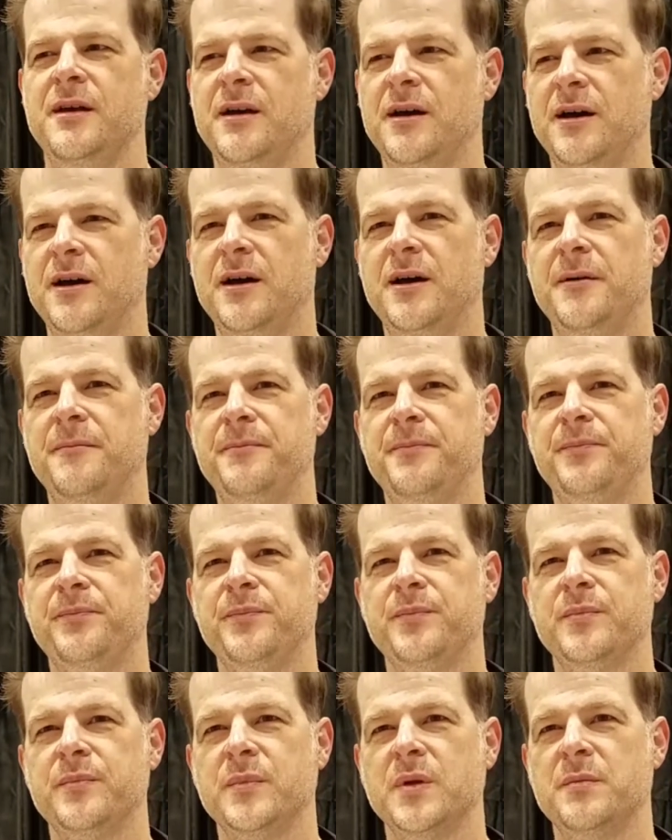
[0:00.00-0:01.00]
Um,
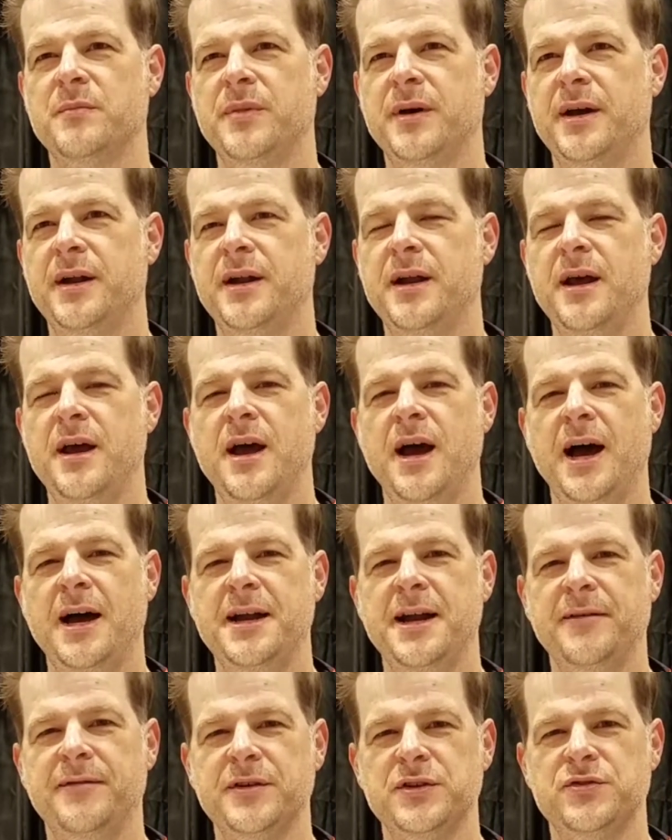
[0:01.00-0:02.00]
but
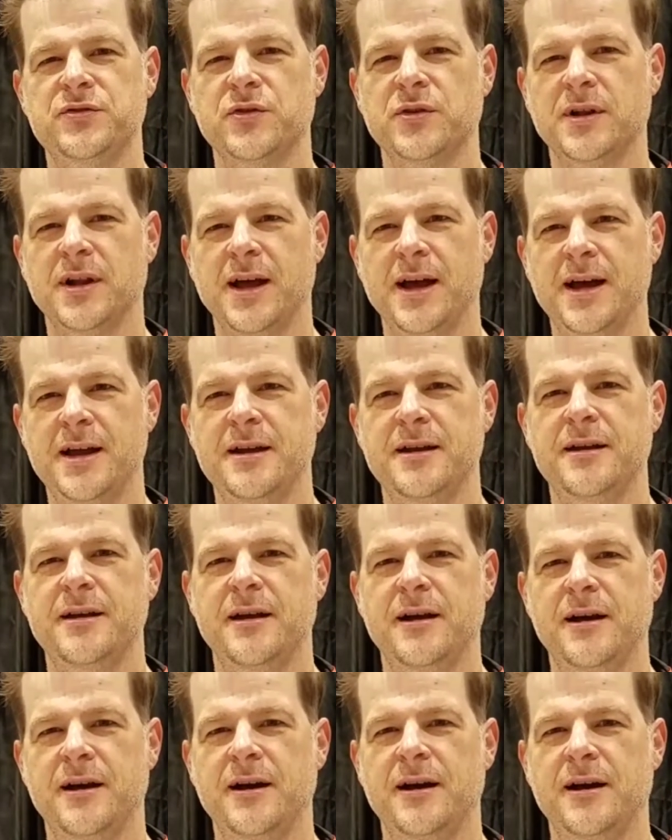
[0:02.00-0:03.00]
I definitely drew a lot.
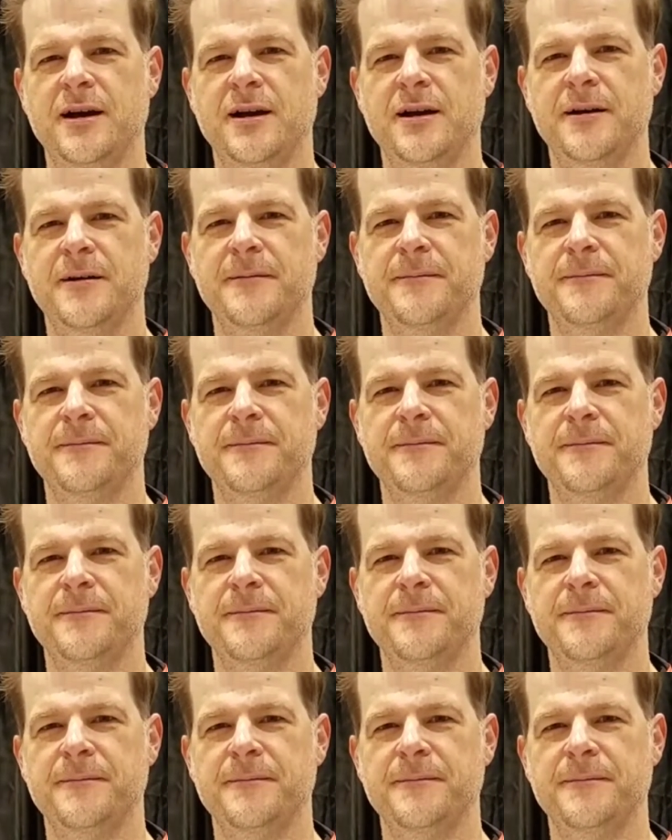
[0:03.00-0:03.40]
Uh,